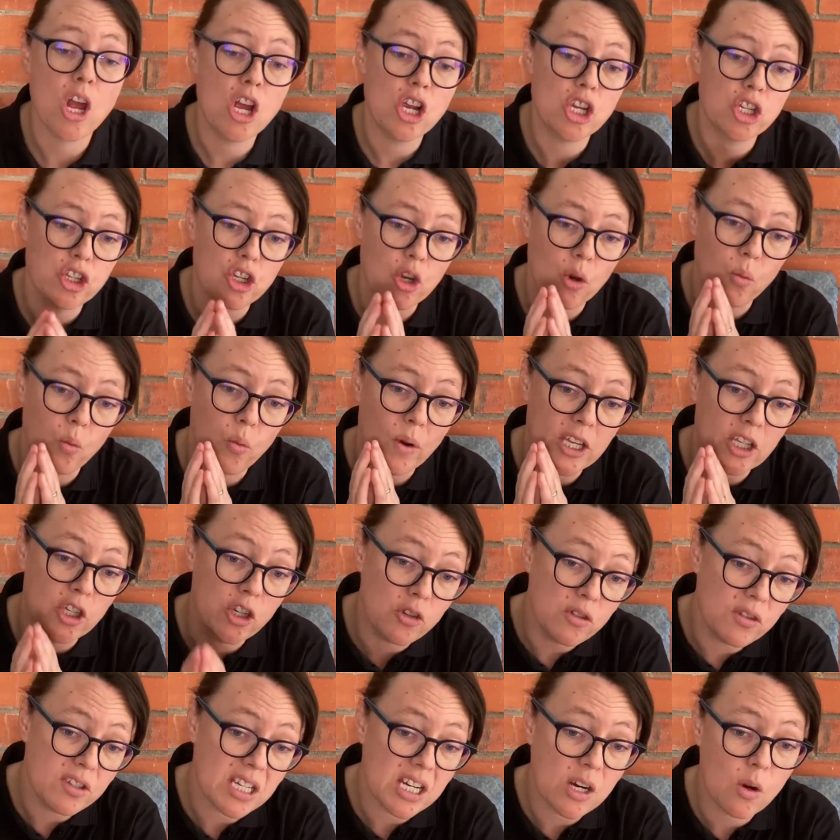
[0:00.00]
So when
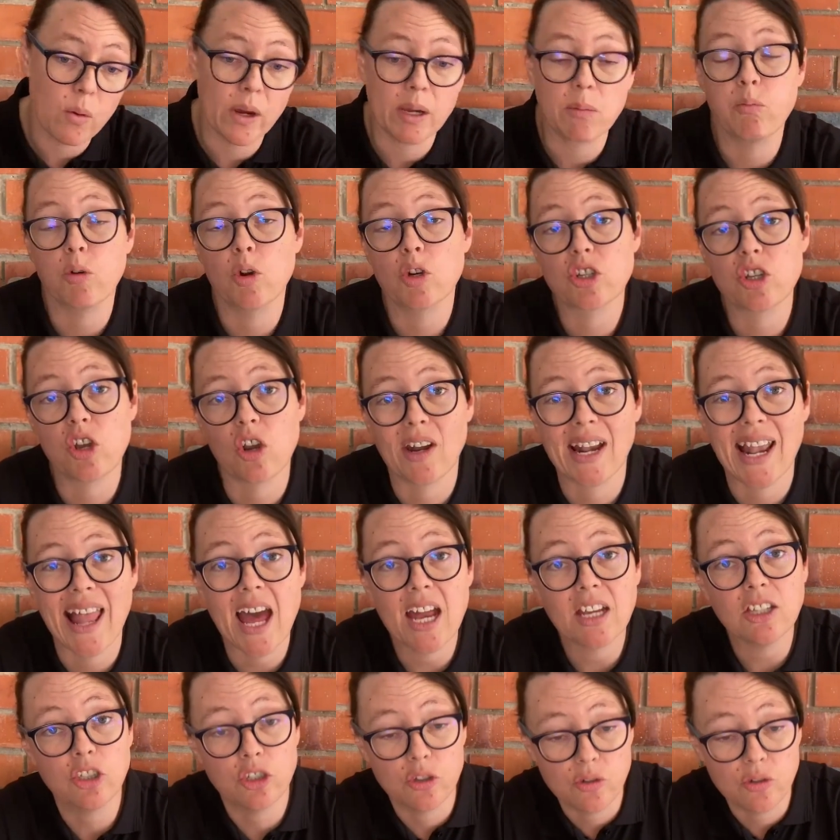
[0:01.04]
using QuickBooks Online,